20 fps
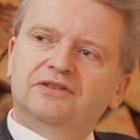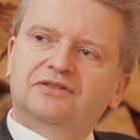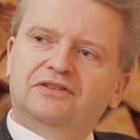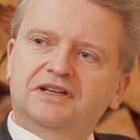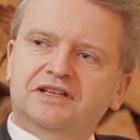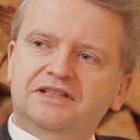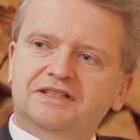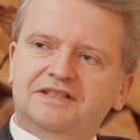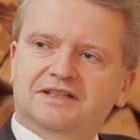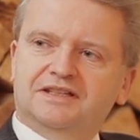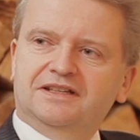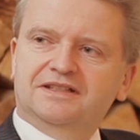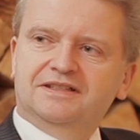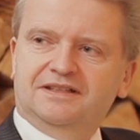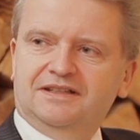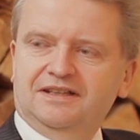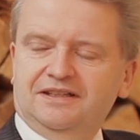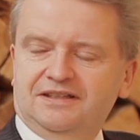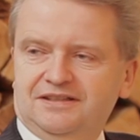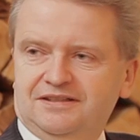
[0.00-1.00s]
for instance,
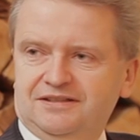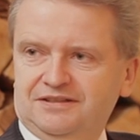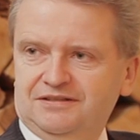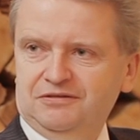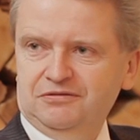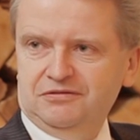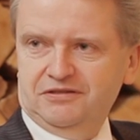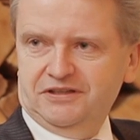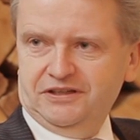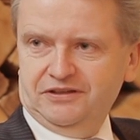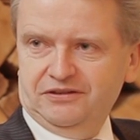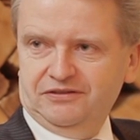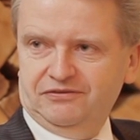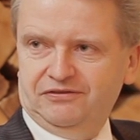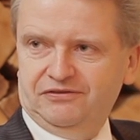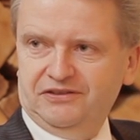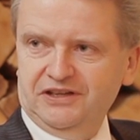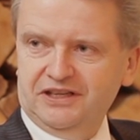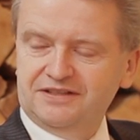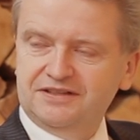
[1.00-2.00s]
that during
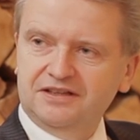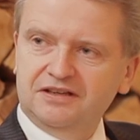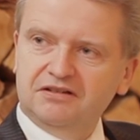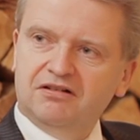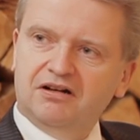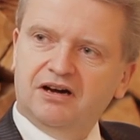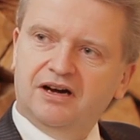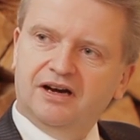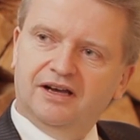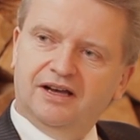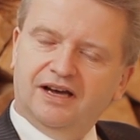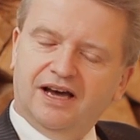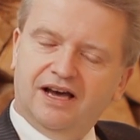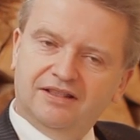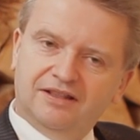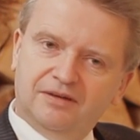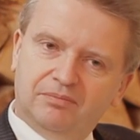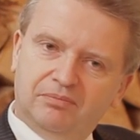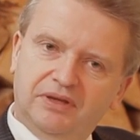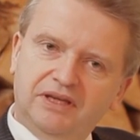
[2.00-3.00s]
fixing or
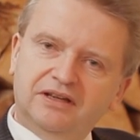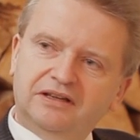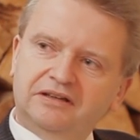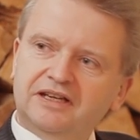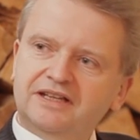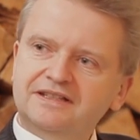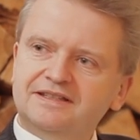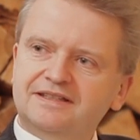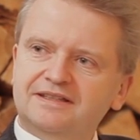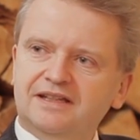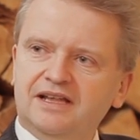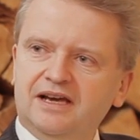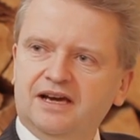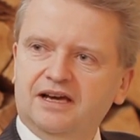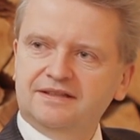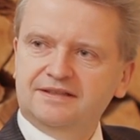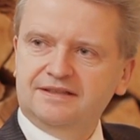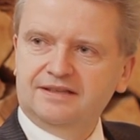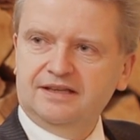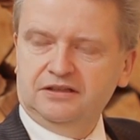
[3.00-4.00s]
other periods there
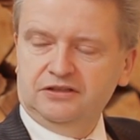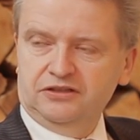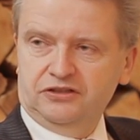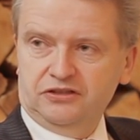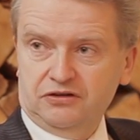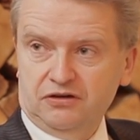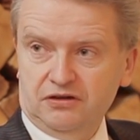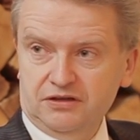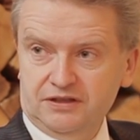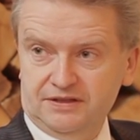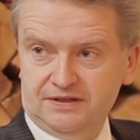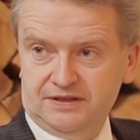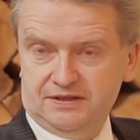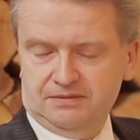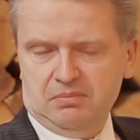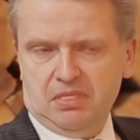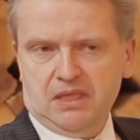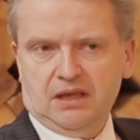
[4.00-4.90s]
are sudden shocks.